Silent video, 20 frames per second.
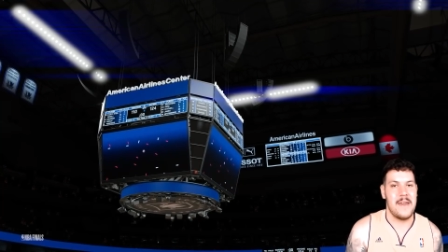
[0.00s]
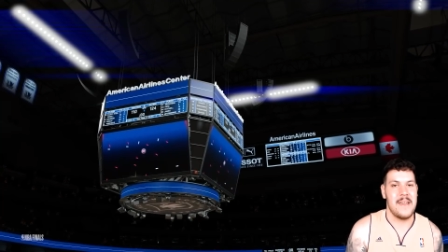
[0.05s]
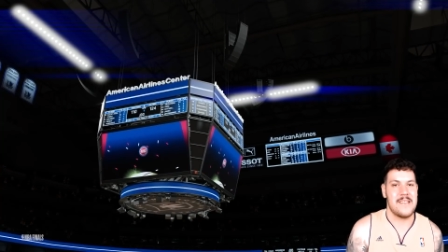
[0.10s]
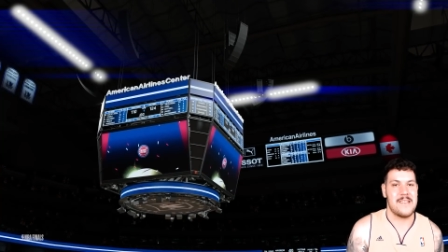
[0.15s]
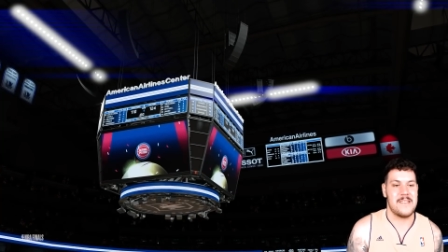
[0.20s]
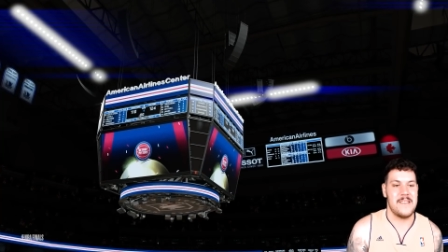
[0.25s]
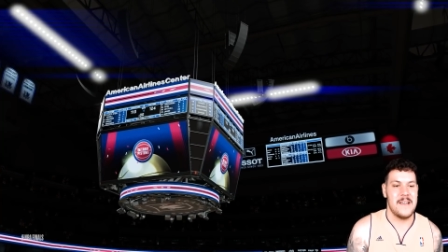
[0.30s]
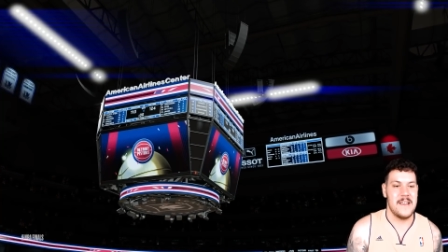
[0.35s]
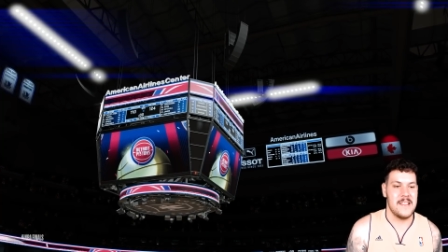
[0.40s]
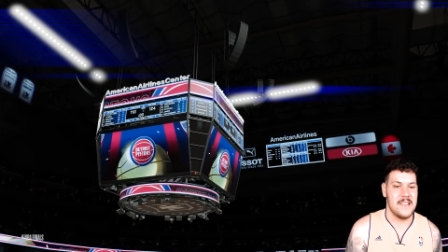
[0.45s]

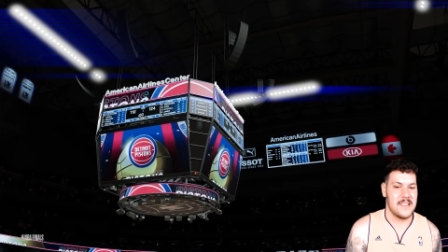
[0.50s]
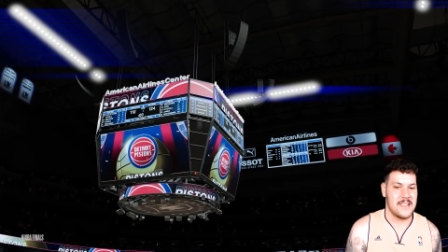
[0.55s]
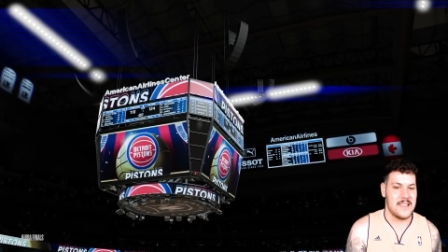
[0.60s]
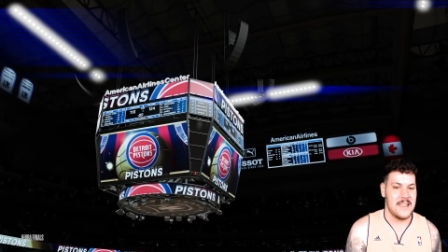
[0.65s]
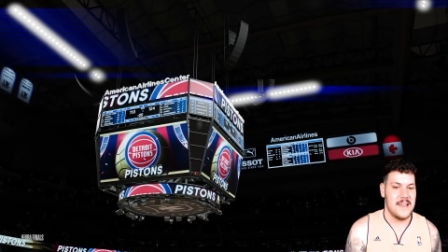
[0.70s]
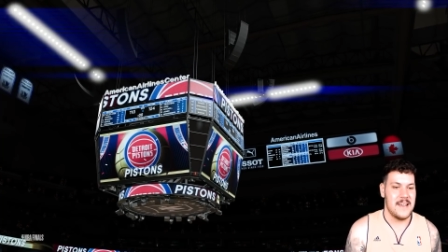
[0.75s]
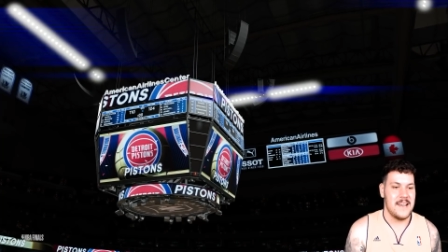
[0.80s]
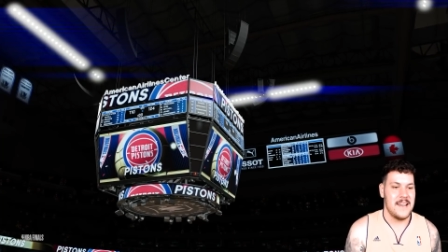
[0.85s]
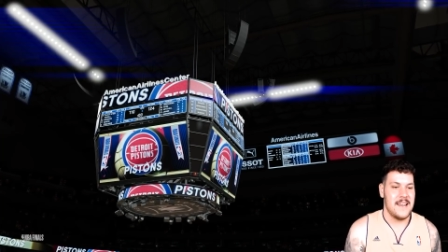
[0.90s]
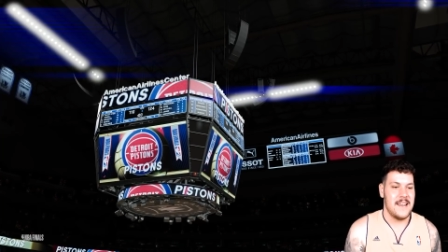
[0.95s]

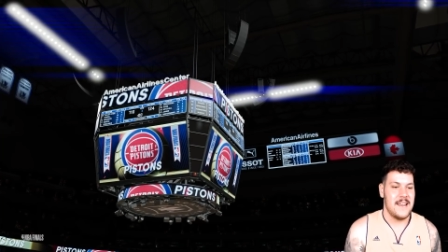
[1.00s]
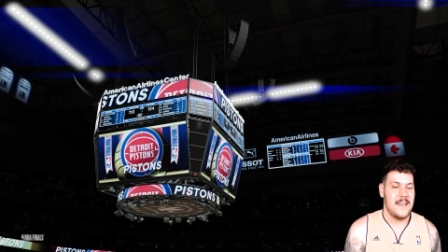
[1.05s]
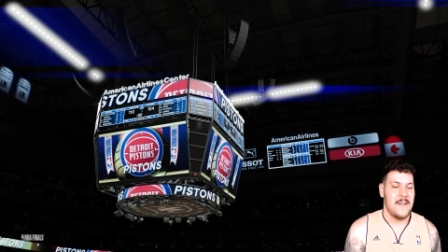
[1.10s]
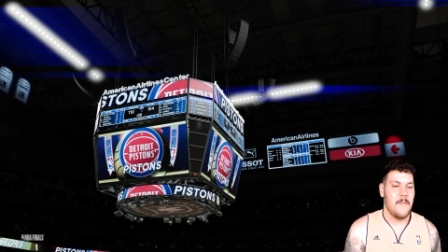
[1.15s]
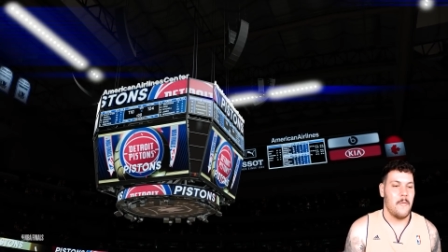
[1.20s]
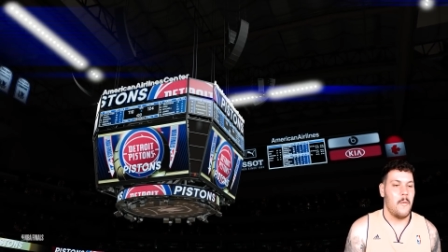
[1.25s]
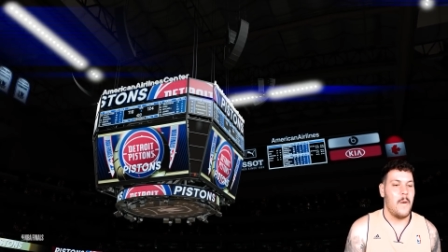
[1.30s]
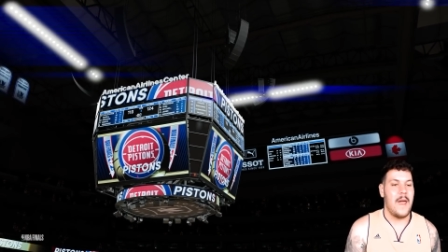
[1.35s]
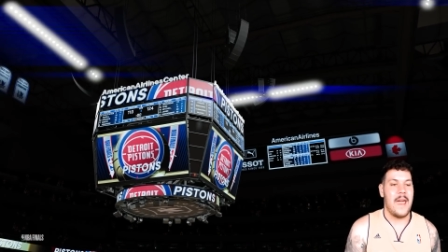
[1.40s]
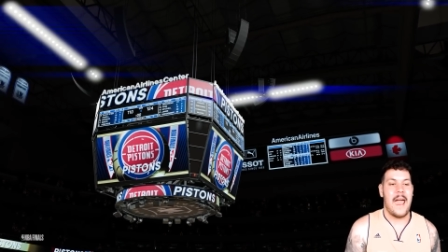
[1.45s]
Pistons.
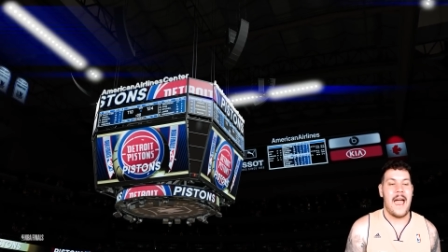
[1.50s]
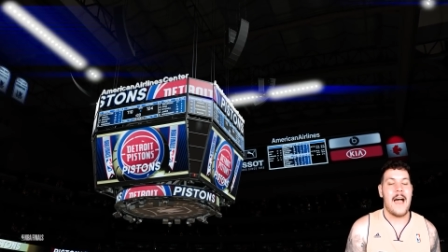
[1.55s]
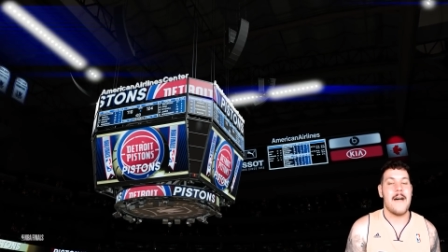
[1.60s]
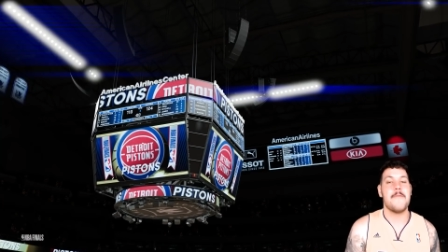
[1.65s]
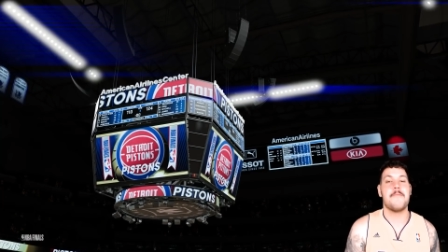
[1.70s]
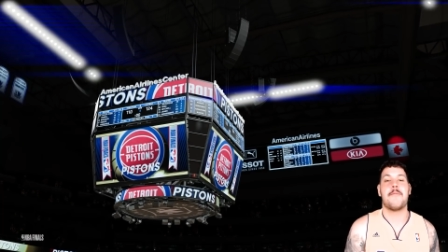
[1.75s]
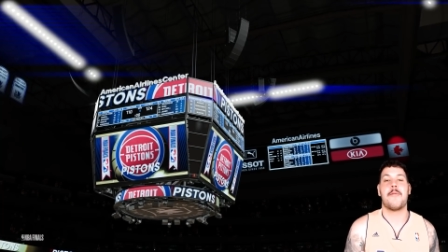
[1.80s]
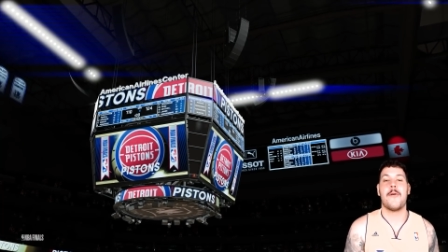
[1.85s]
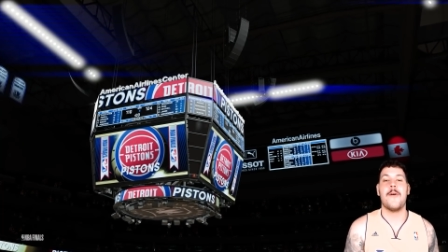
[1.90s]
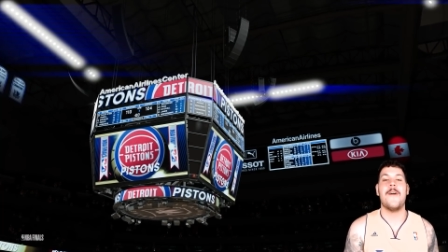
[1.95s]
We
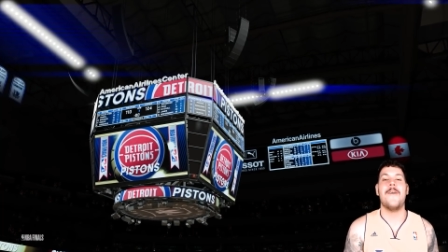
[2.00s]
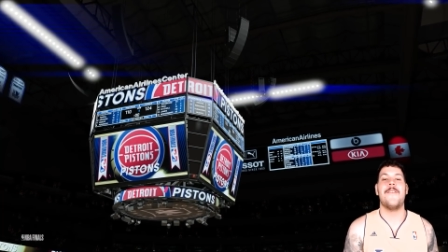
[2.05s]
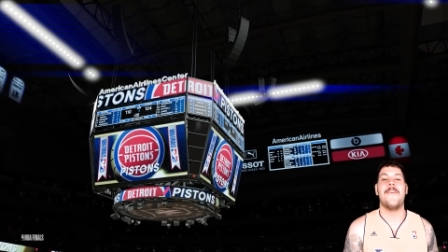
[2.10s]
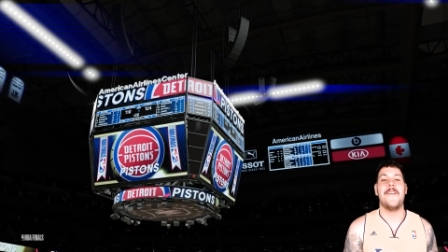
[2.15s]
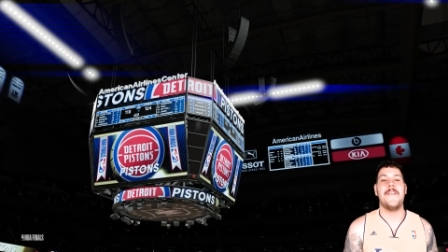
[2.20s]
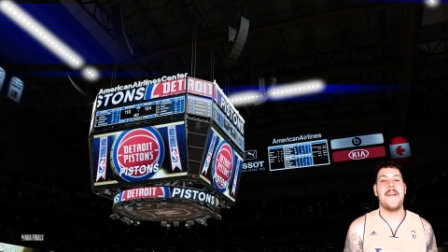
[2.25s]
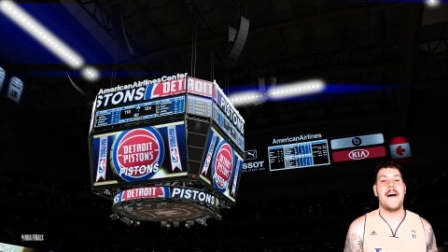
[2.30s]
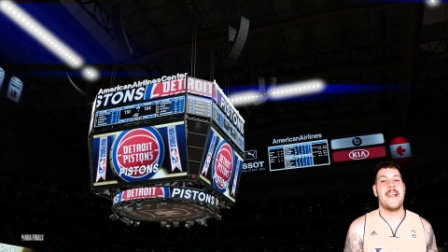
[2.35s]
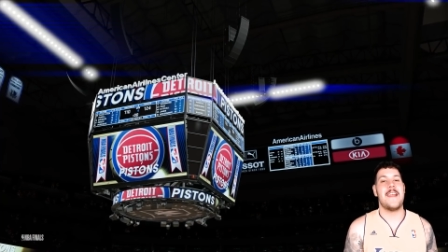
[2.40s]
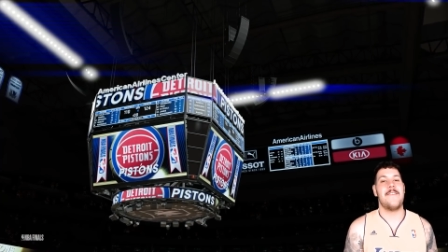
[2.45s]
have
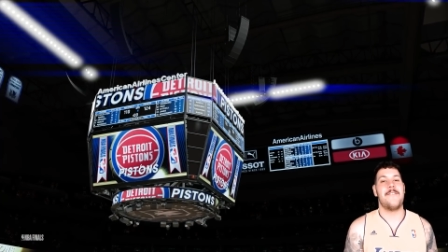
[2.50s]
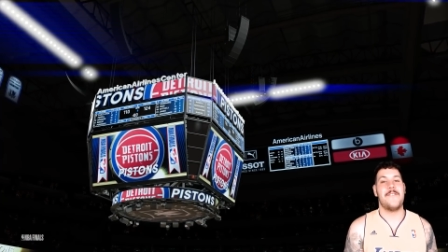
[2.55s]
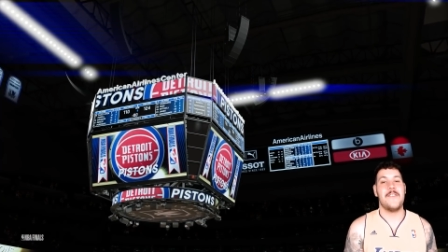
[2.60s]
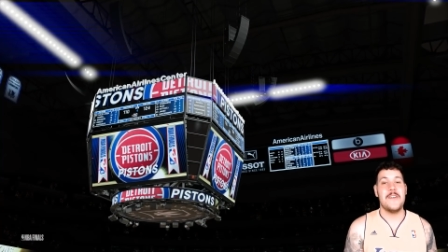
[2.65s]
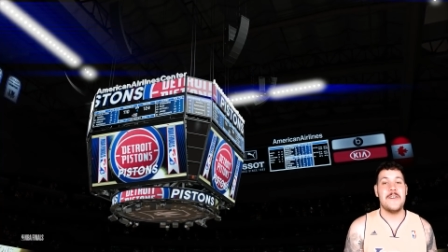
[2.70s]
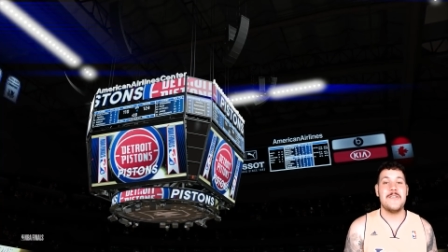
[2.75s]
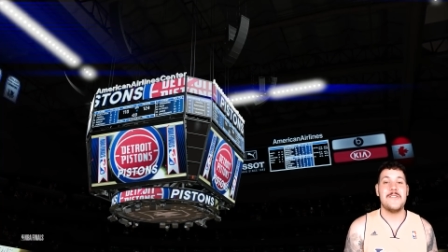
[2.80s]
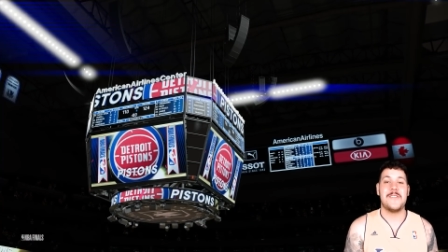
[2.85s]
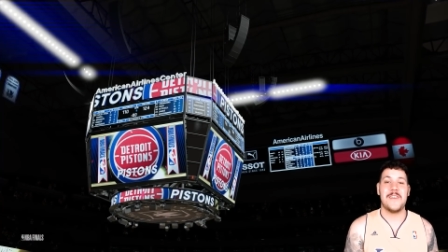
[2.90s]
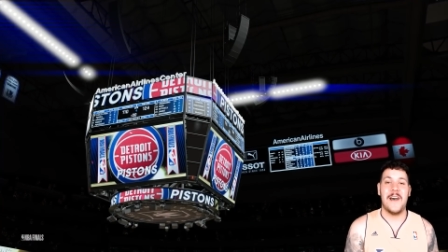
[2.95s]
proven that if
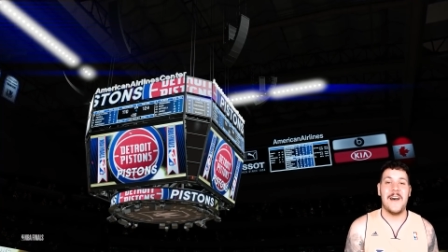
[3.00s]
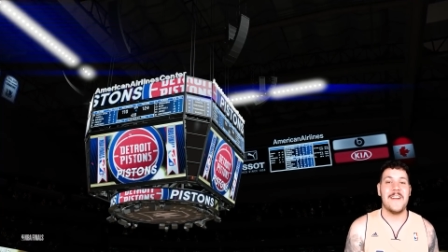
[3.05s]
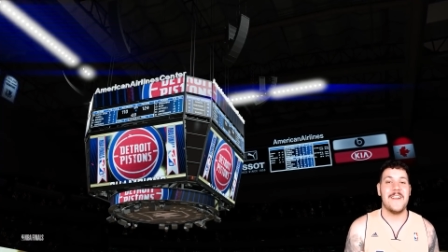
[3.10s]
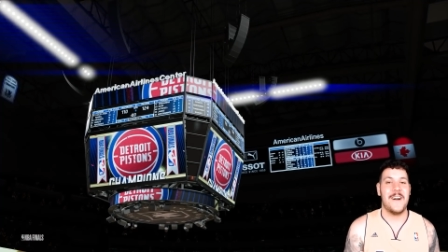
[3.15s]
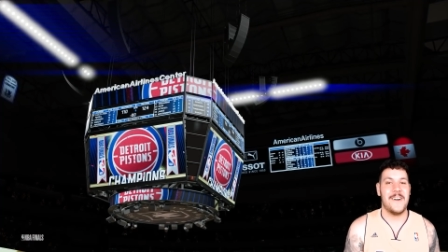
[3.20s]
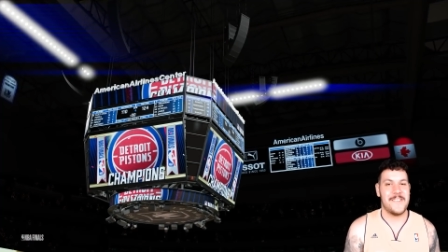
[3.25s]
you turn